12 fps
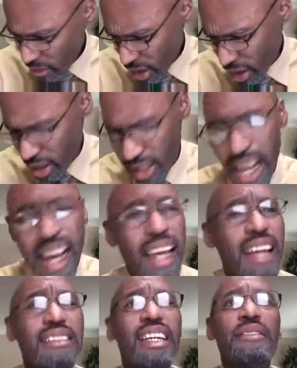God has
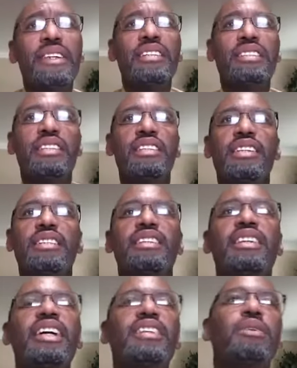given us another day
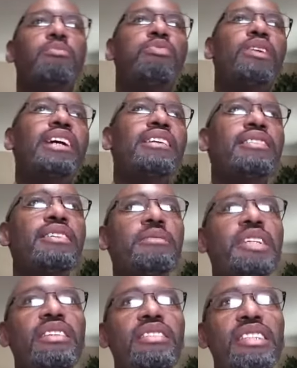to praise Him. He has
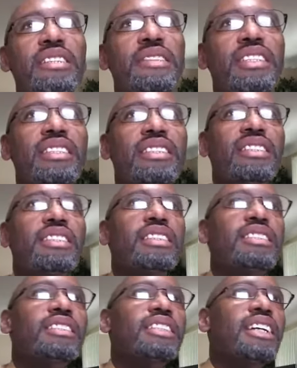given us another
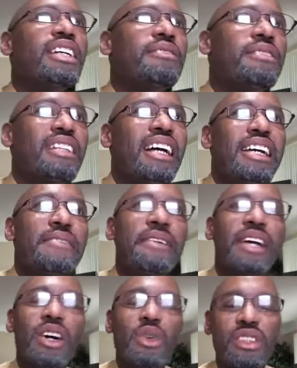day of life,
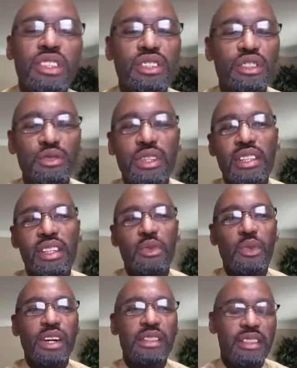health, and strength, and we're
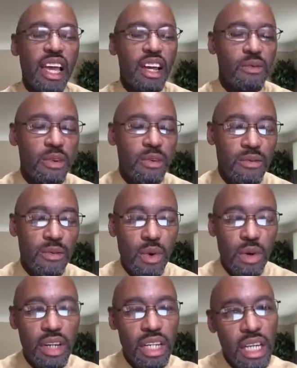thankful for it.
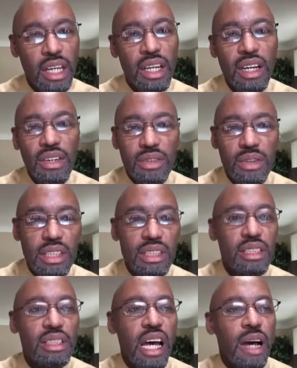So at this
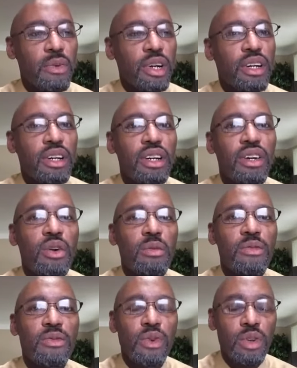time, we're going to go
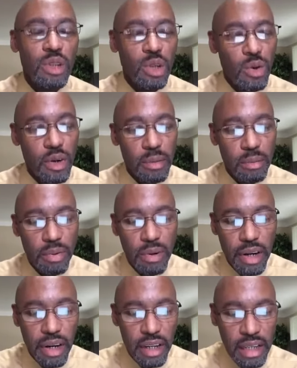before the Lord in
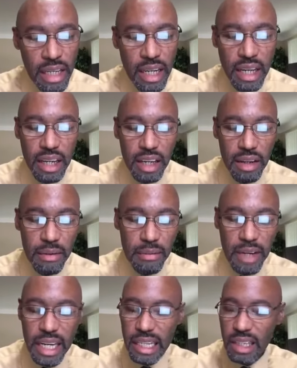prayer and invite
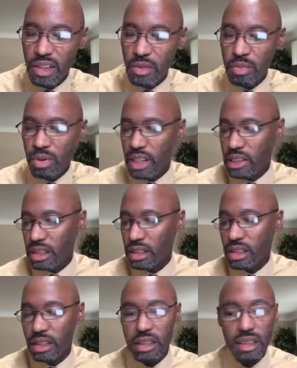His presence
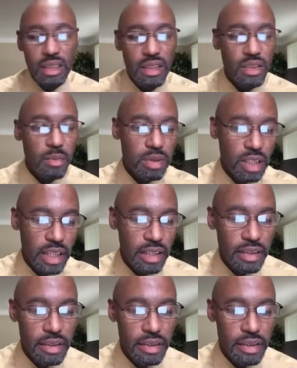into this place.